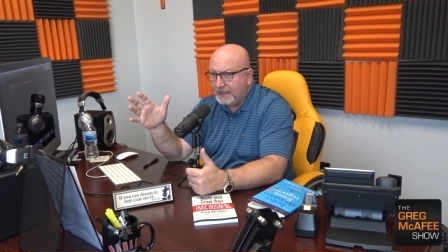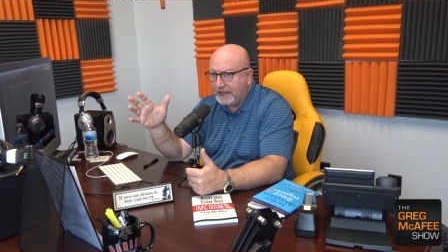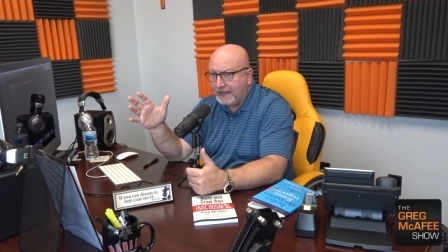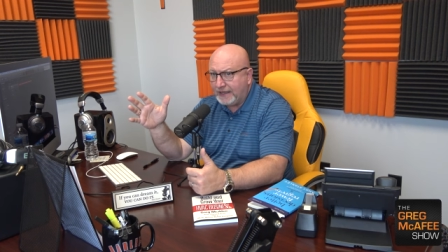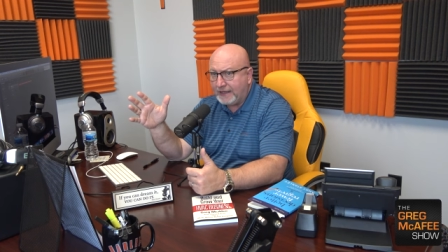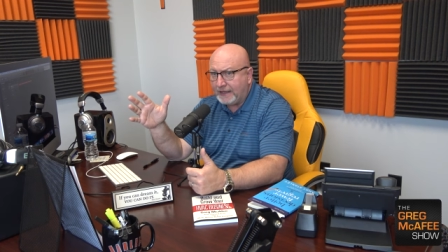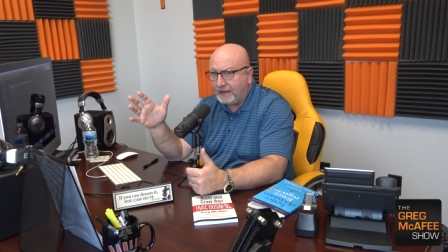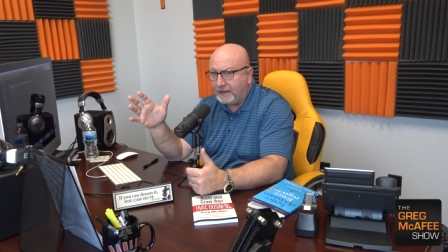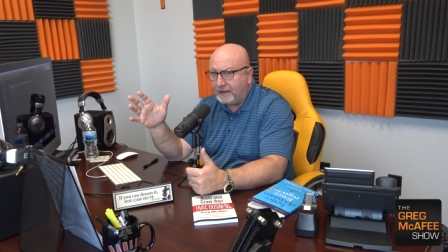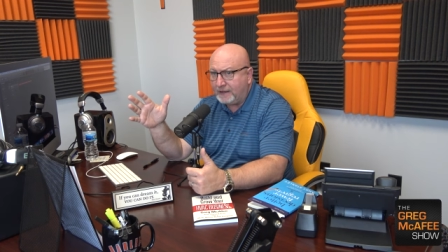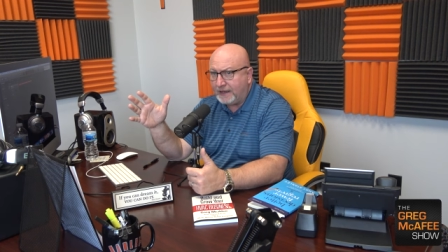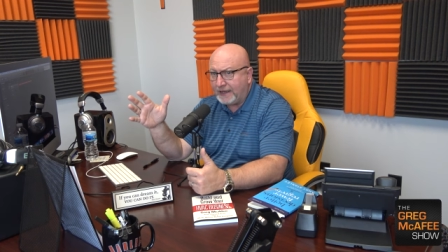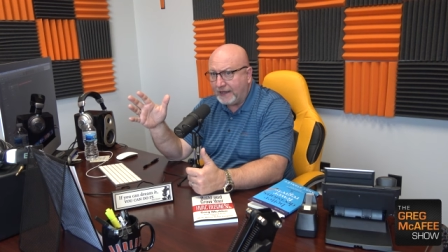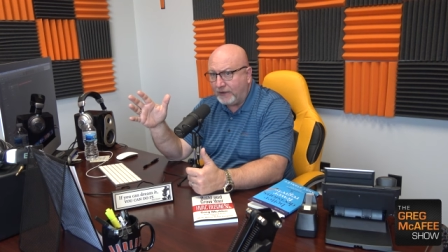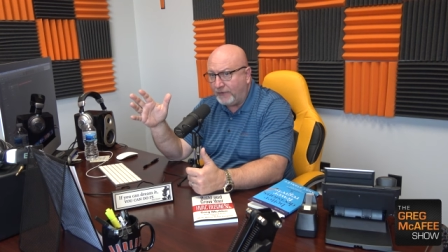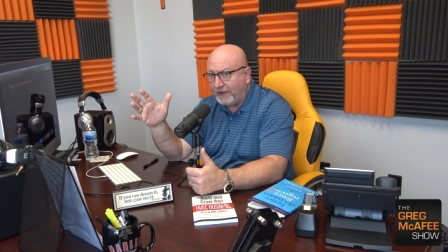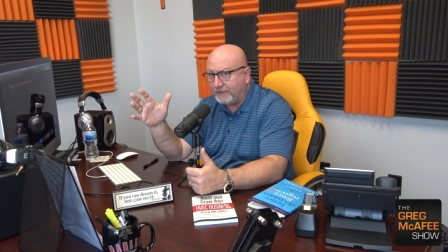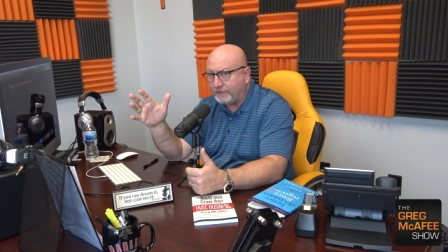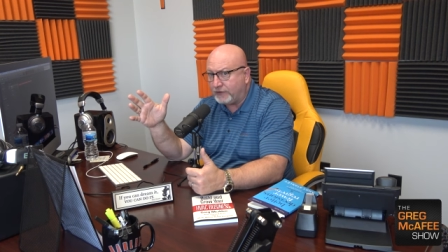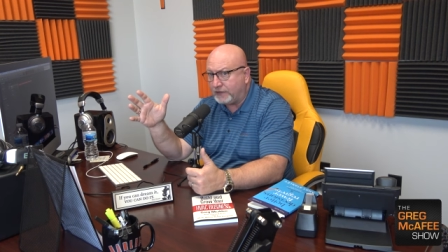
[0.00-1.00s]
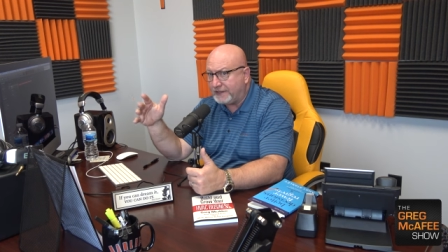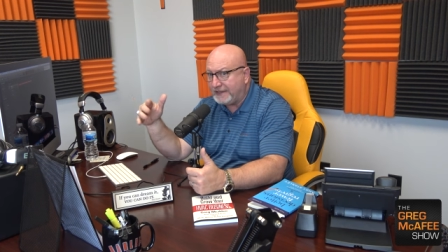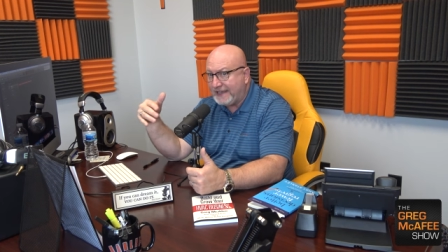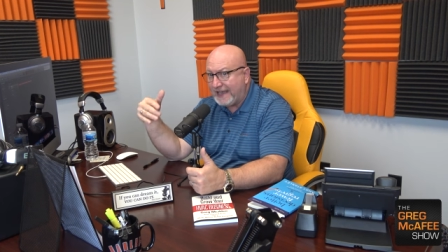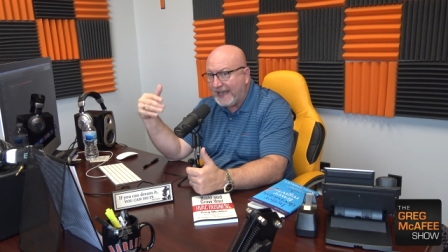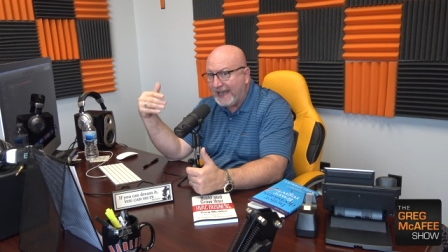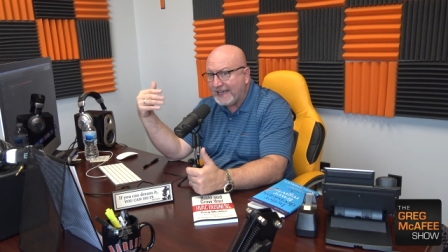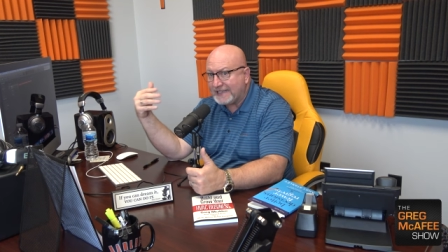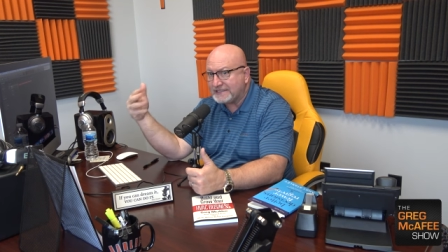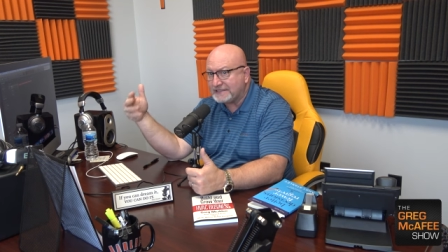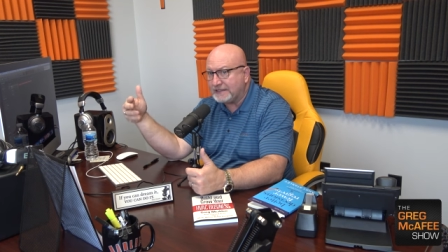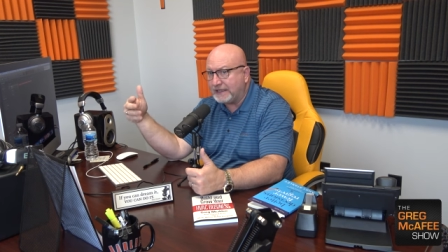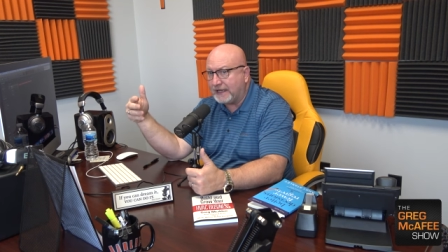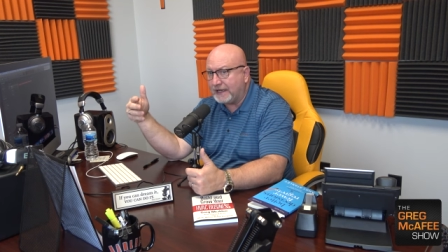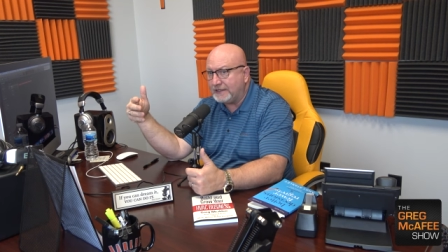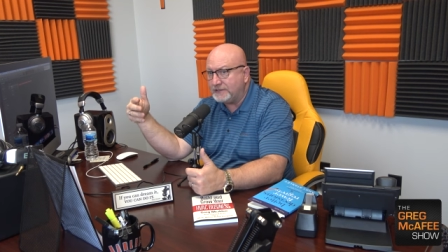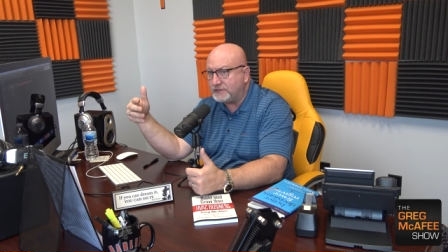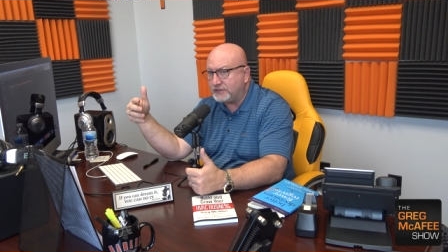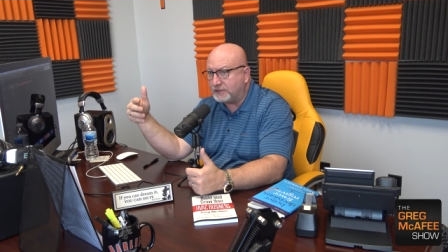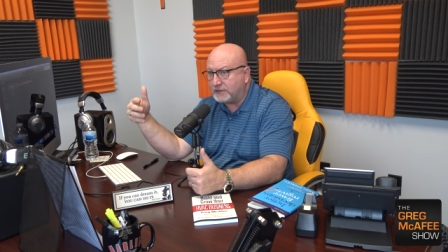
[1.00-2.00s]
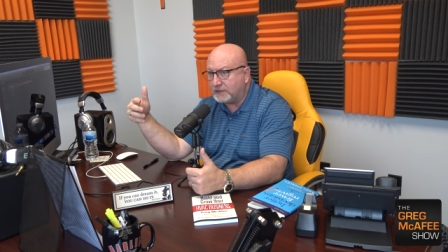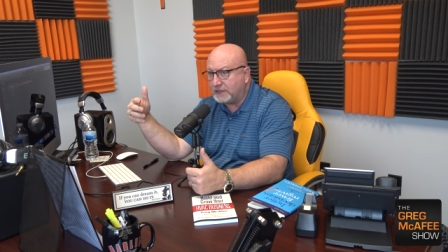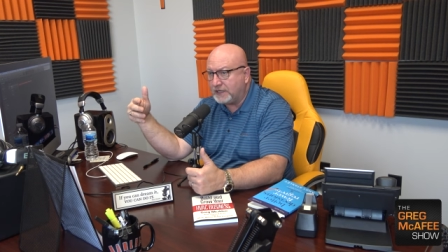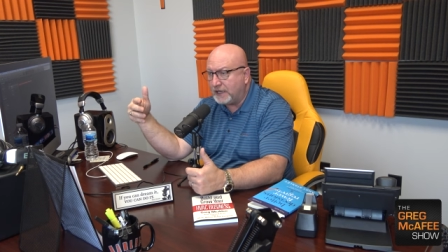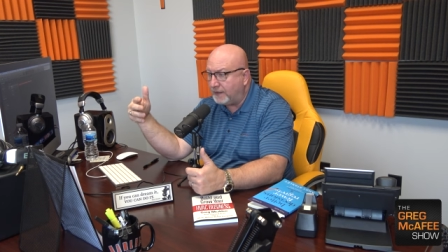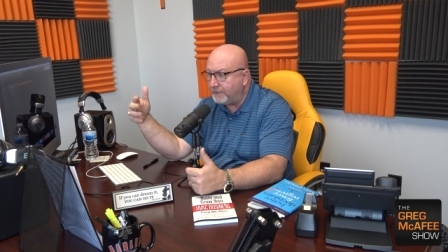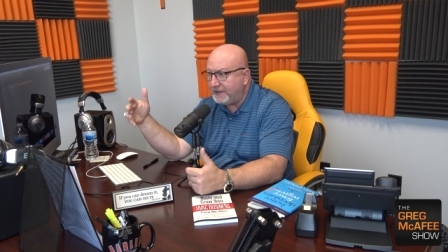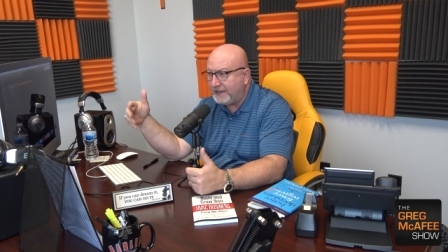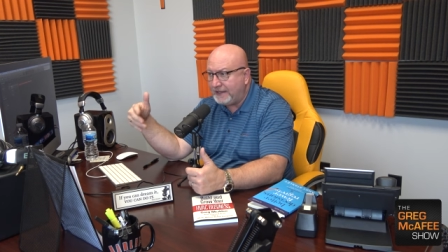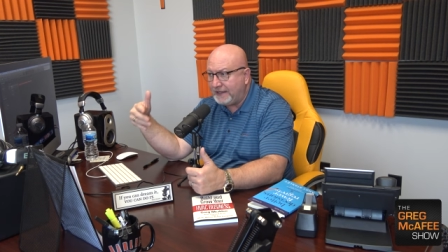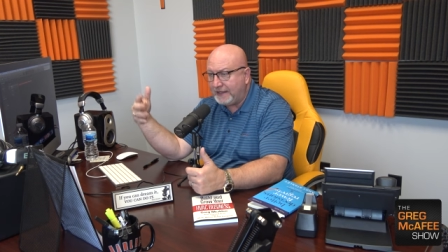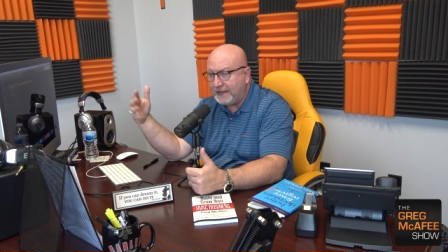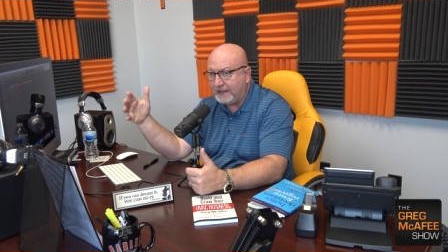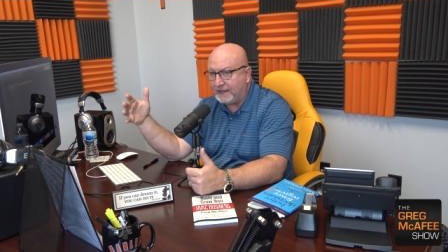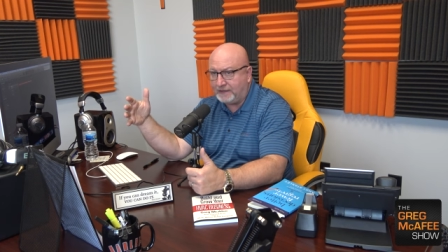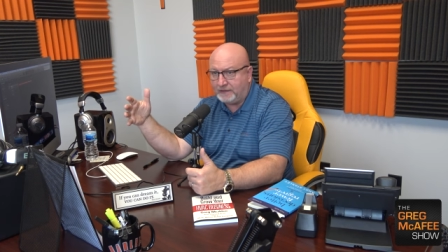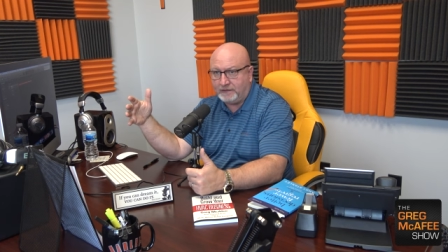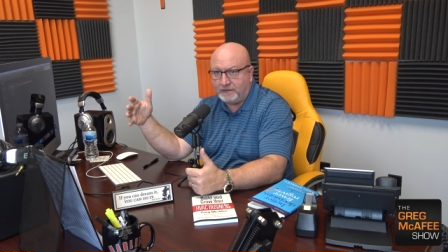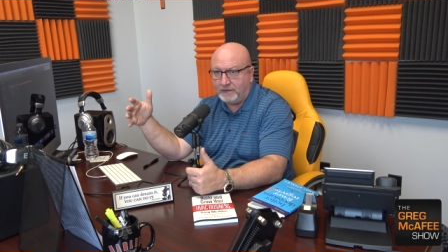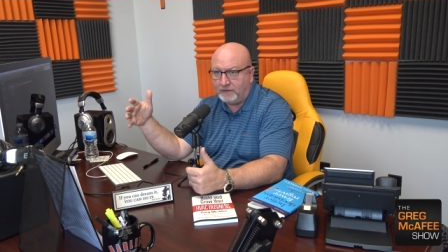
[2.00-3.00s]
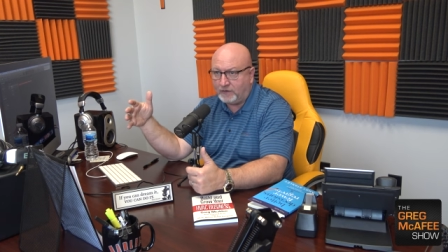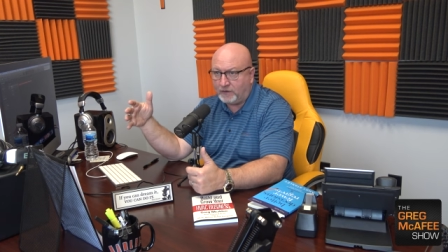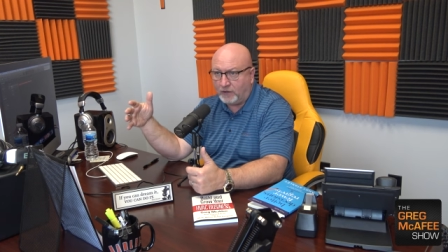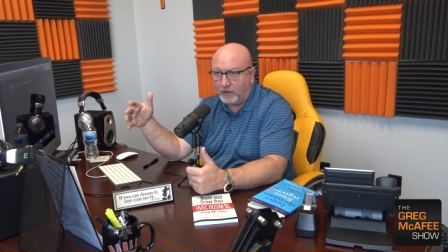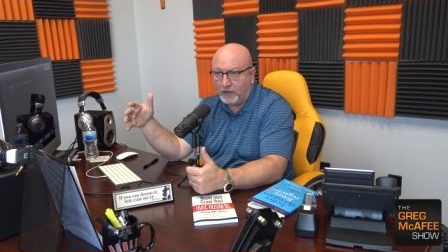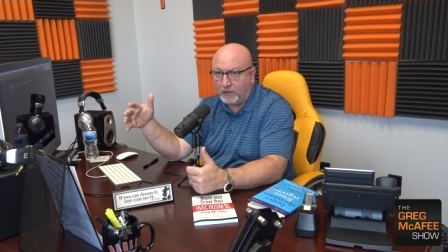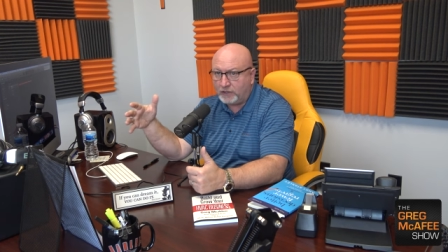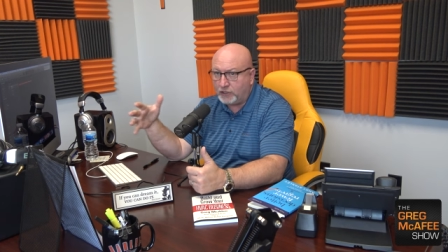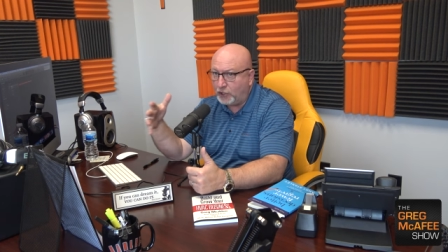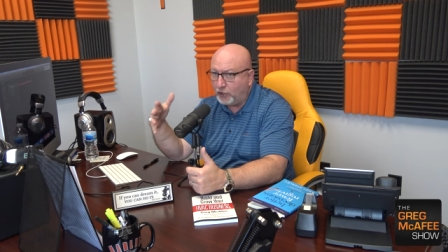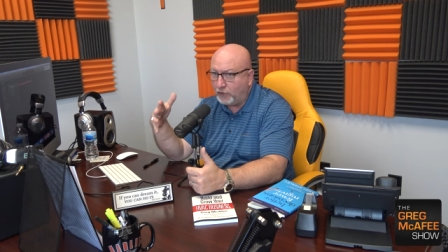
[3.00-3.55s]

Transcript: and however, gas lines are coming in all